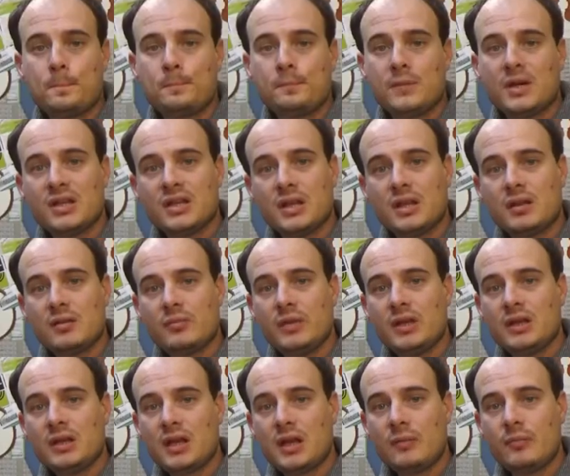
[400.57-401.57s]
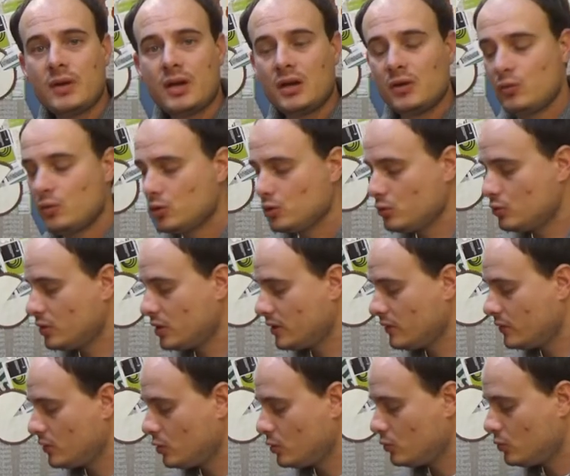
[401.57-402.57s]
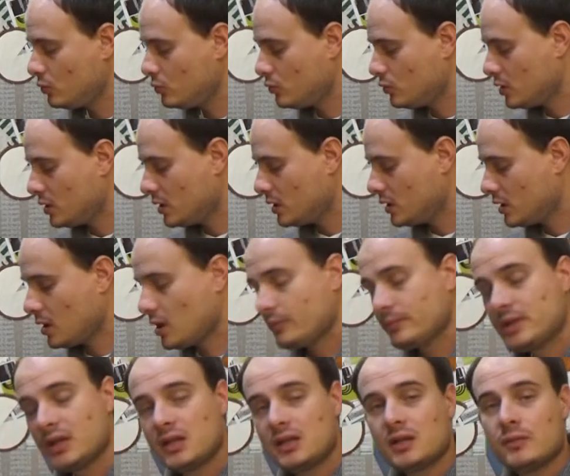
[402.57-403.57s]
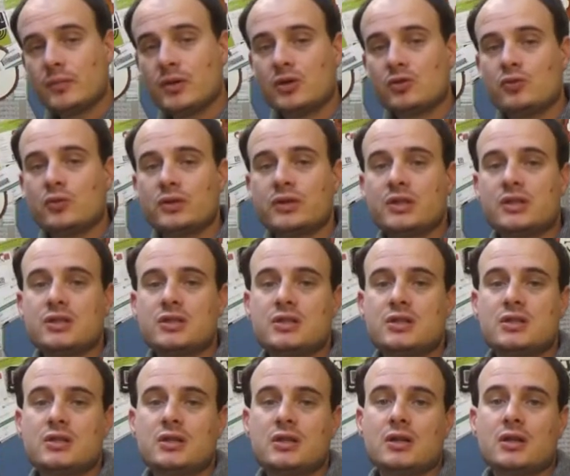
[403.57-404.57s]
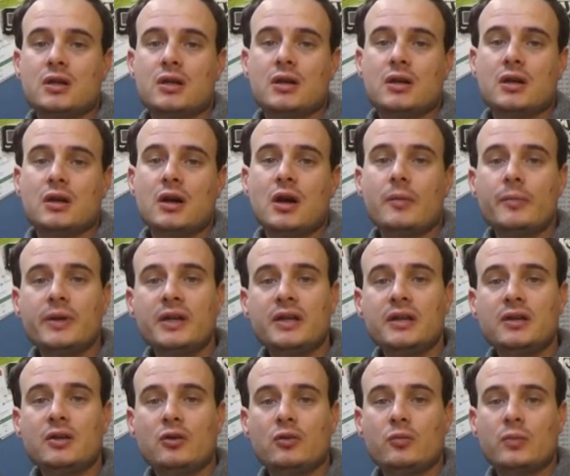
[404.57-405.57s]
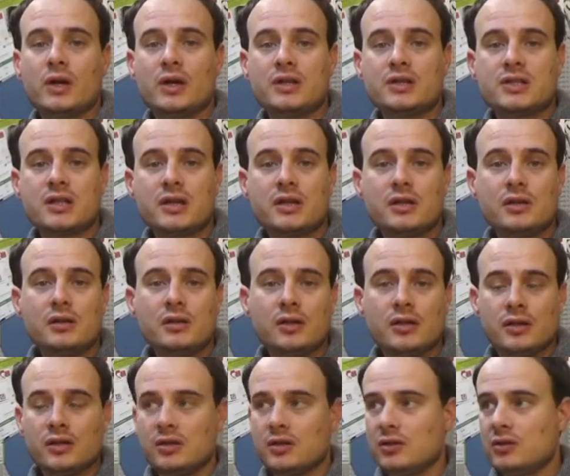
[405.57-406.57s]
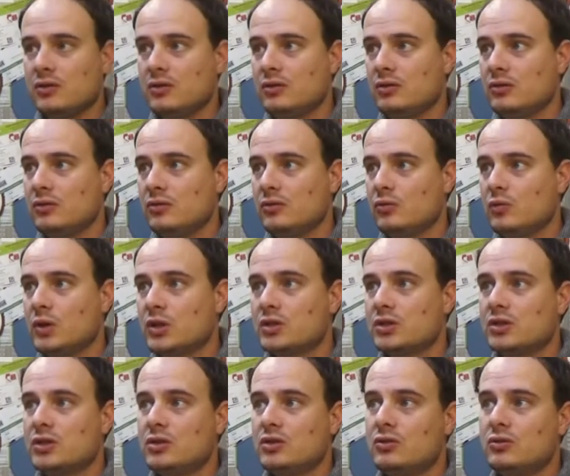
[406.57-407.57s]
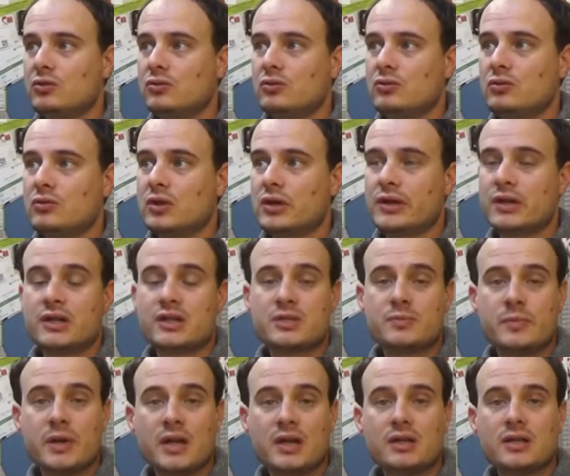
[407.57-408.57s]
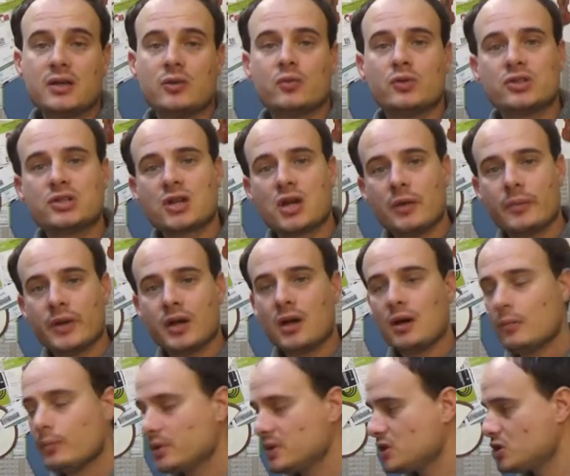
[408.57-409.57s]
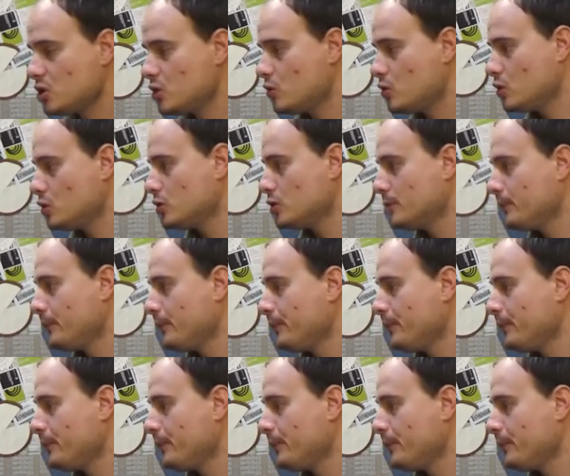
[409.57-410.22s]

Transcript: But in the meantime I want to give you an update about what is uh, happening on my channel and what you can expect and what's coming up and so on